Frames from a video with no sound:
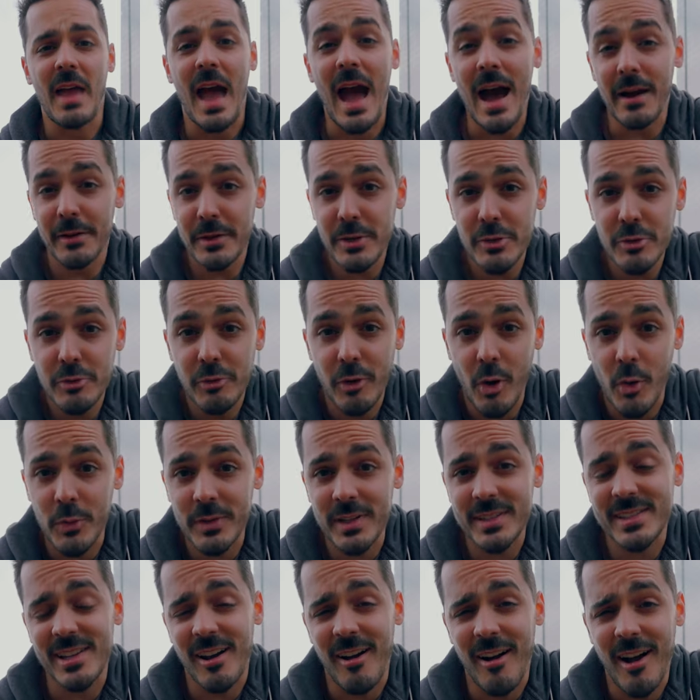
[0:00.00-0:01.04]
How do you grow in
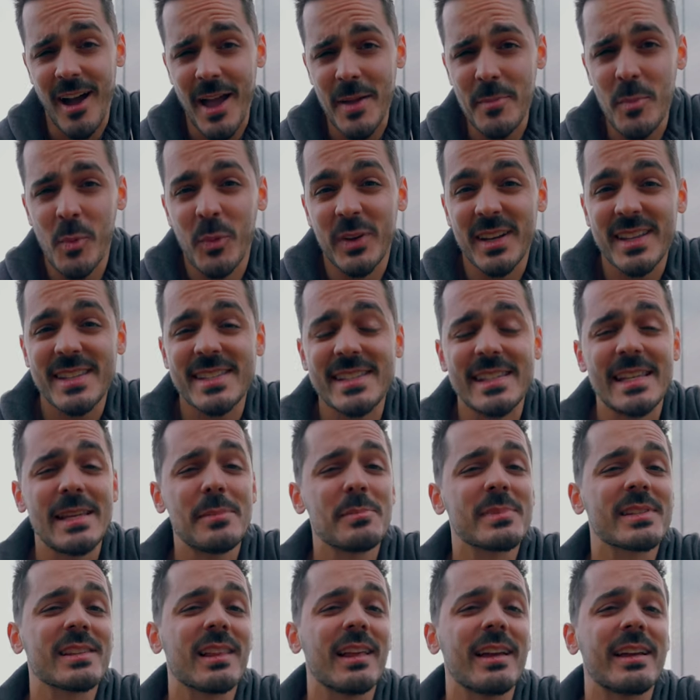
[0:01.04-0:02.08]
a time when it
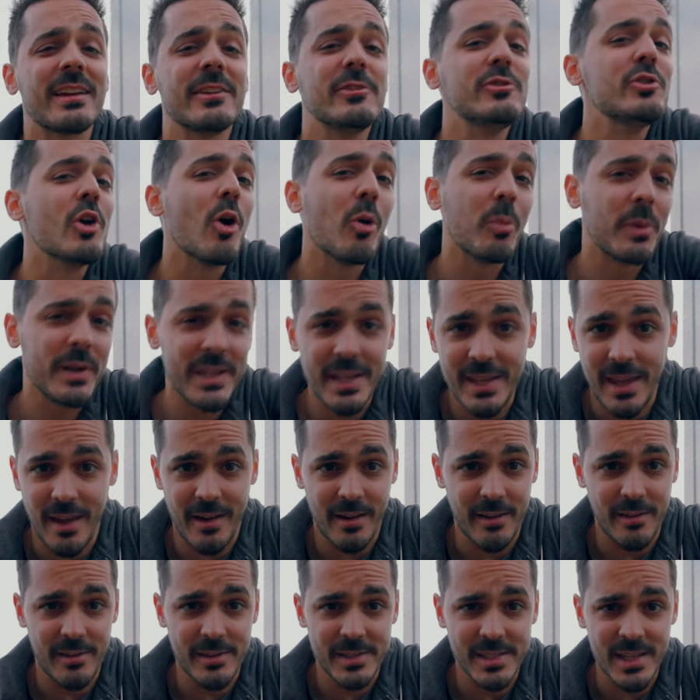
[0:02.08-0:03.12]
seems like nobody
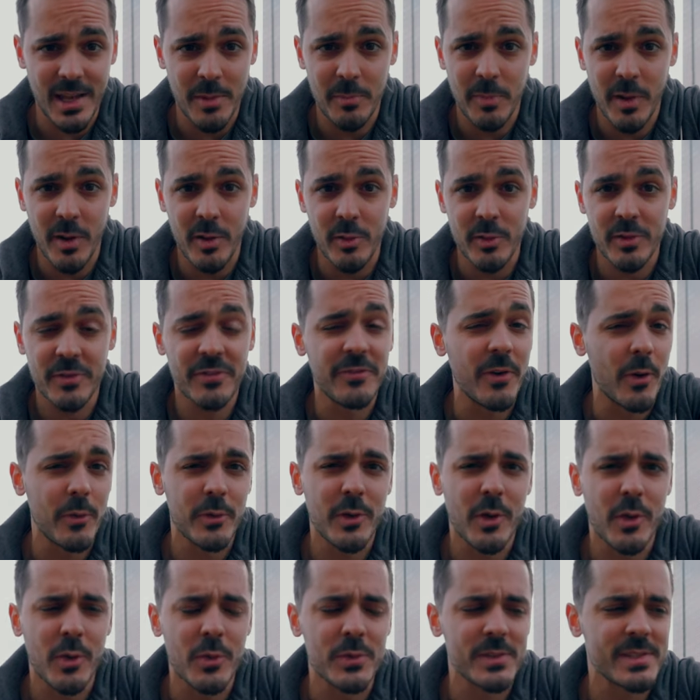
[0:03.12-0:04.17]
cares about
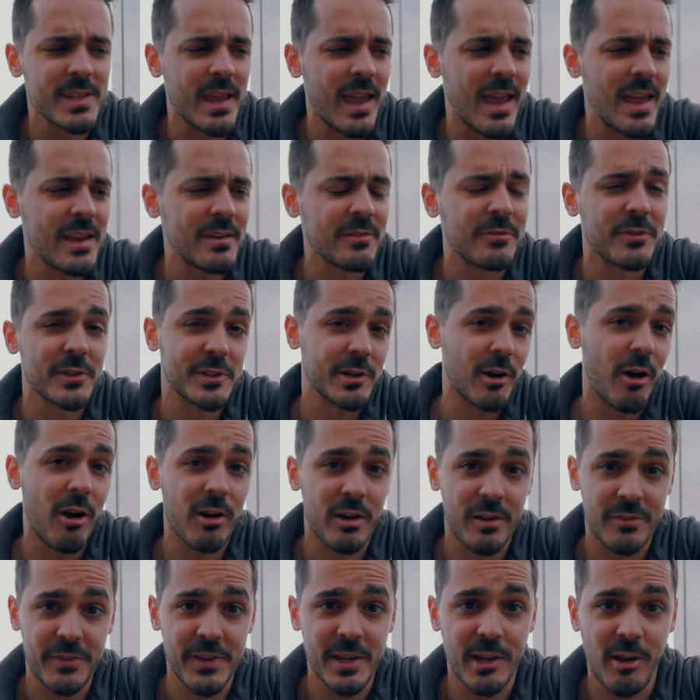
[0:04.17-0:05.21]
photos and
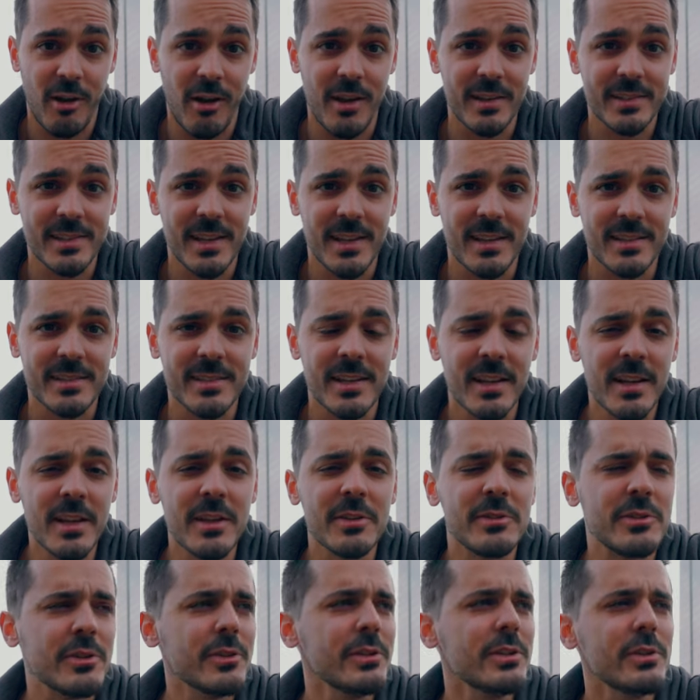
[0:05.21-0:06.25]
photography content?
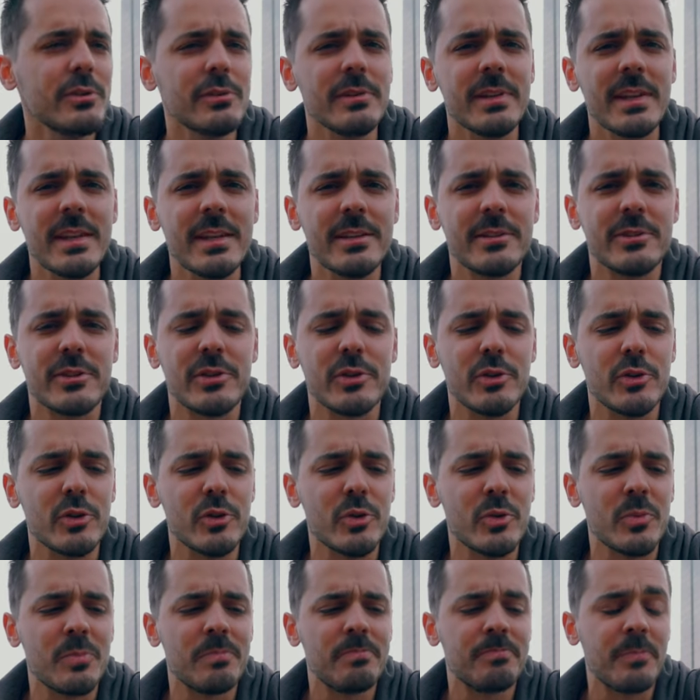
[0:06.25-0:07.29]
Do you need
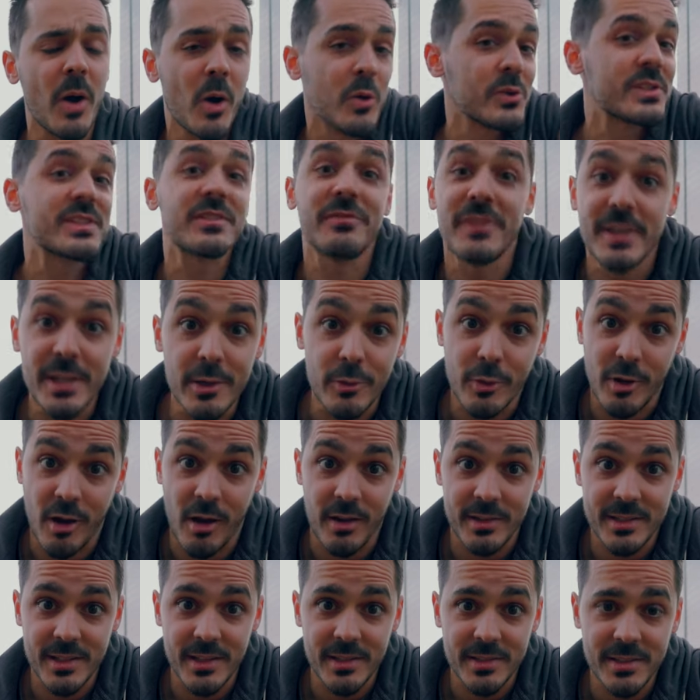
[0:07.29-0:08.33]
to post video
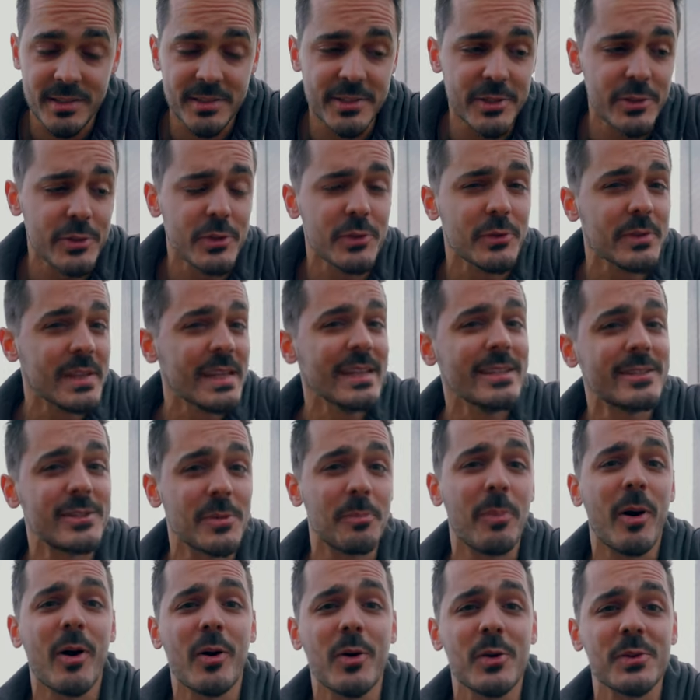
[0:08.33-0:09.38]
content? Do you need to
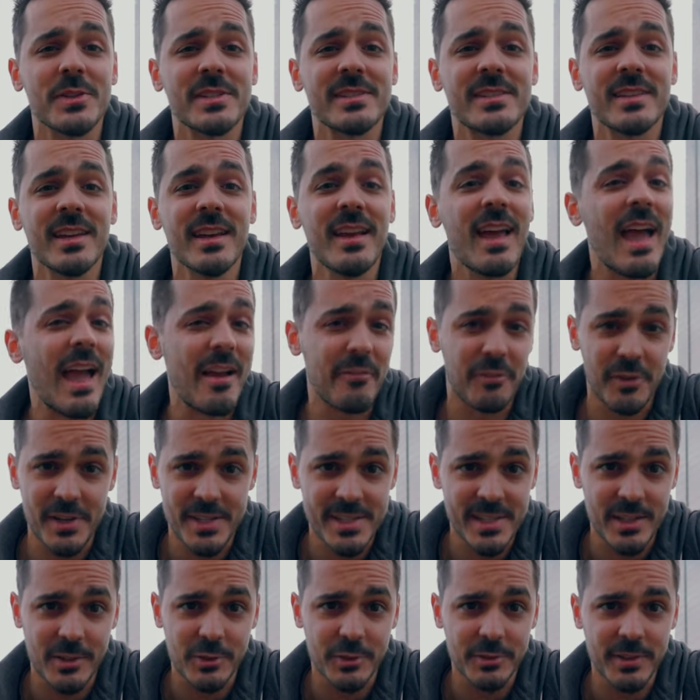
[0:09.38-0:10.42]
post every
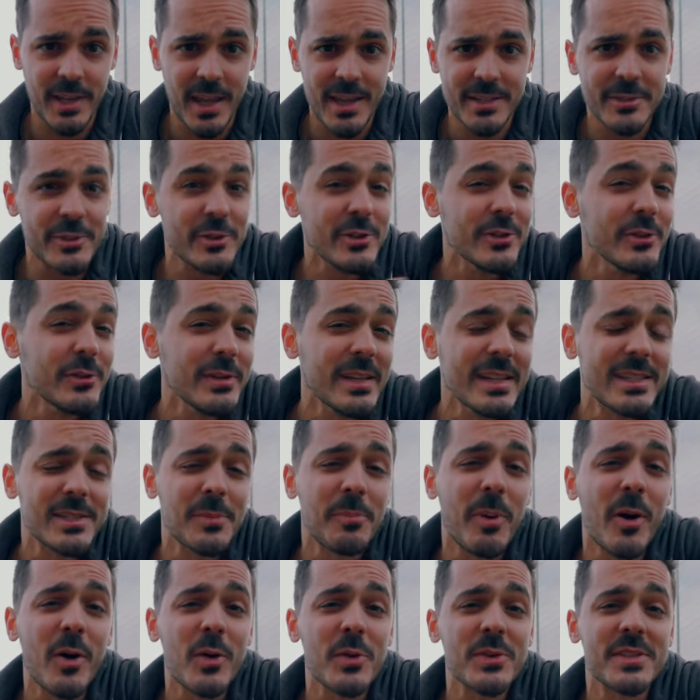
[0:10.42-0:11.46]
single day? Do you need to
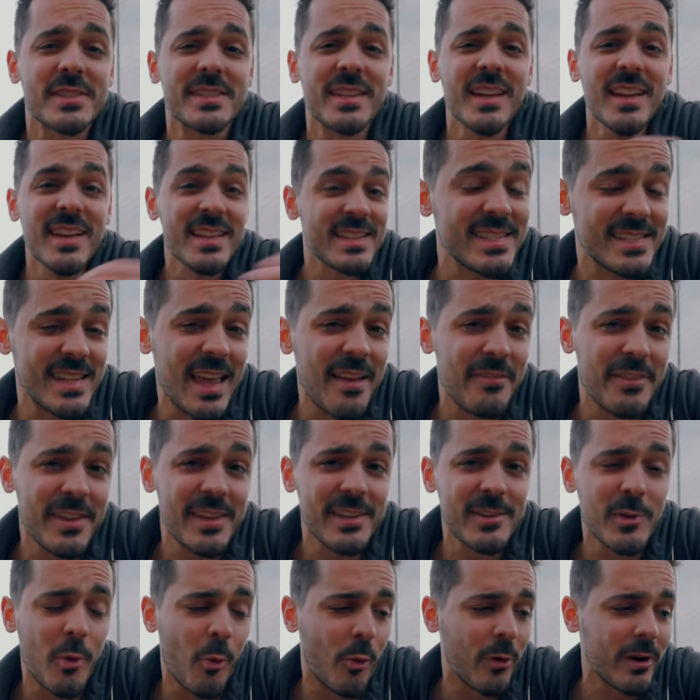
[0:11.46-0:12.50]
post
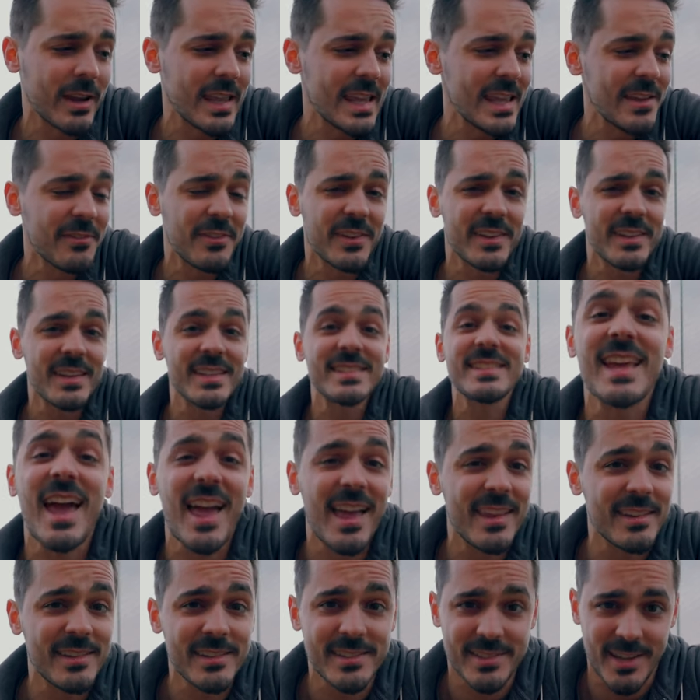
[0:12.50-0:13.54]
7 or even
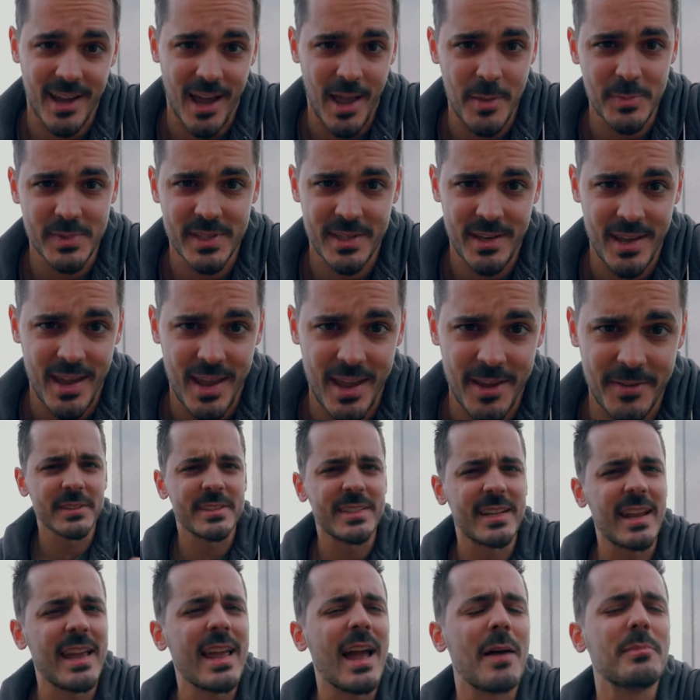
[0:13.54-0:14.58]
10 times a day?
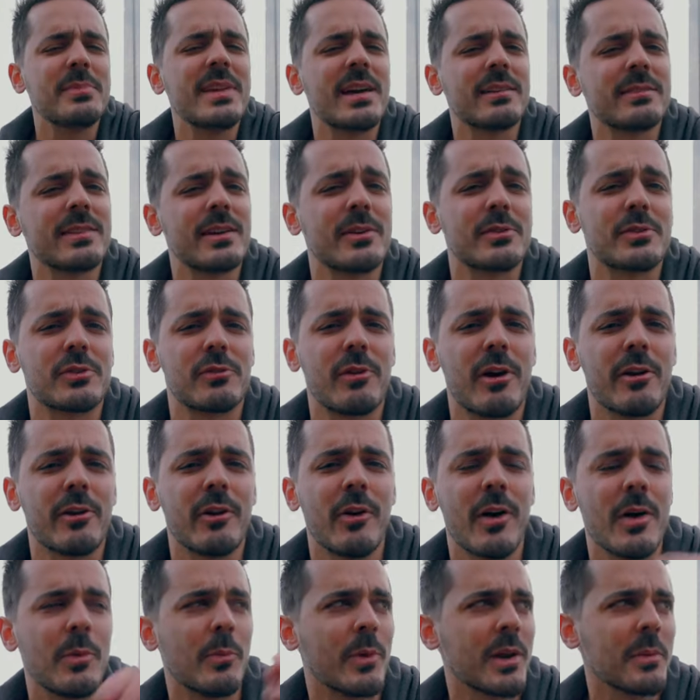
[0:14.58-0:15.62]
Today, I'm downtown
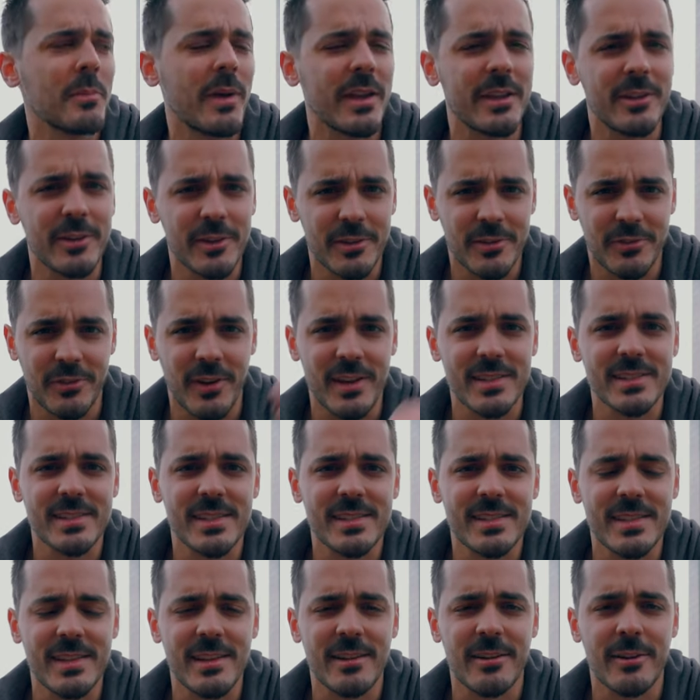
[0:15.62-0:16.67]
Toronto and one of my good friends
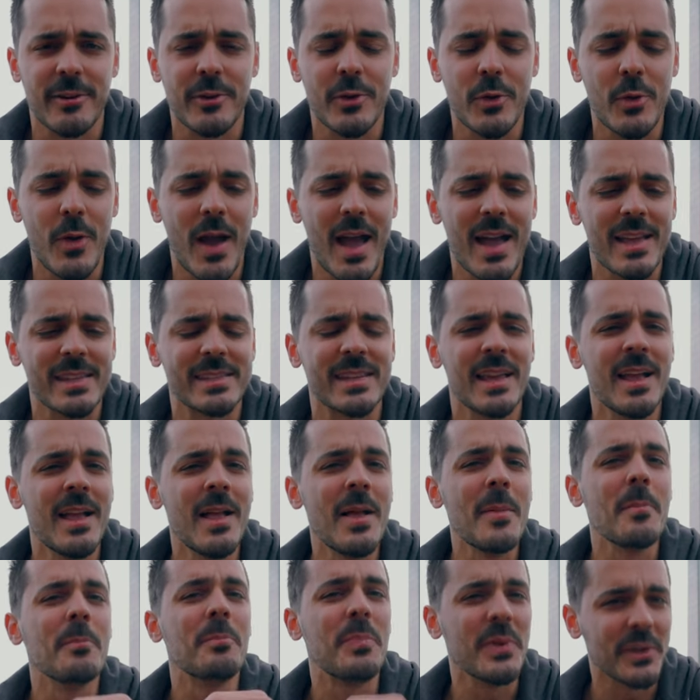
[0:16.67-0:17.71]
is here who has
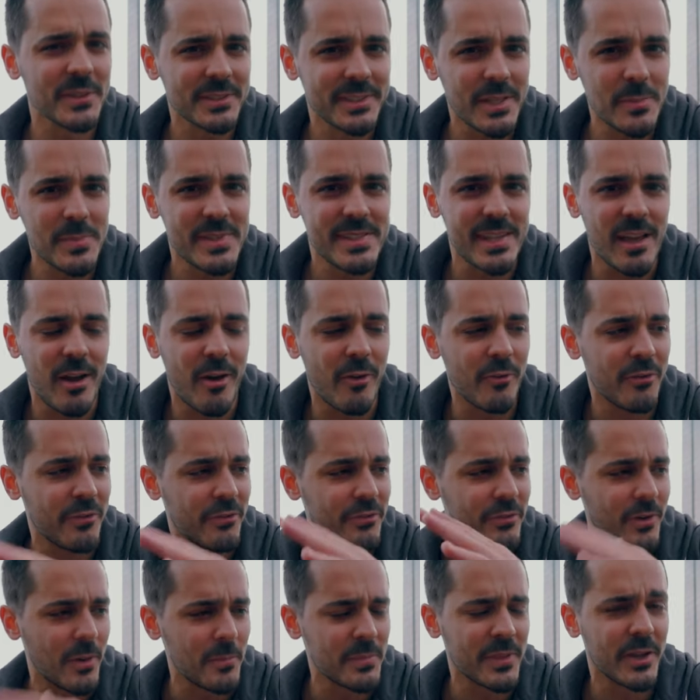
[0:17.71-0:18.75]
built himself
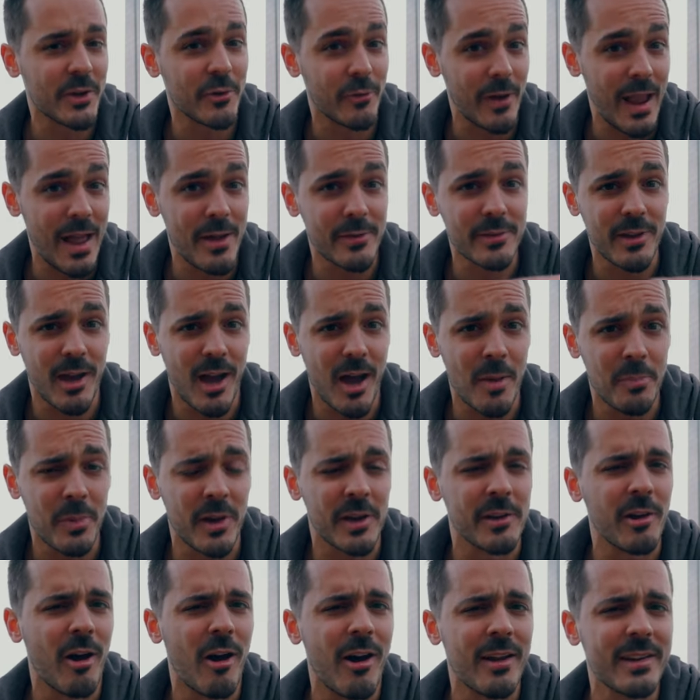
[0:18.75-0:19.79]
from the ground up
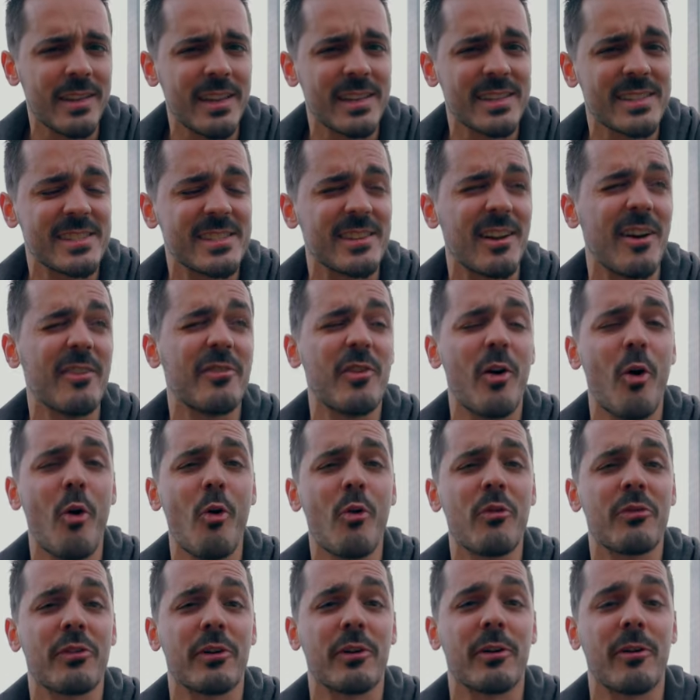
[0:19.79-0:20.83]
an audience of
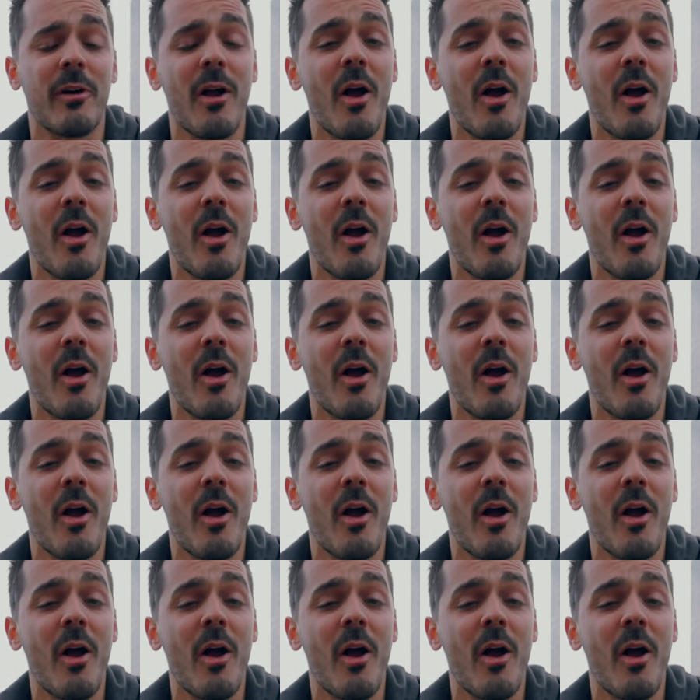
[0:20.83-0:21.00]
over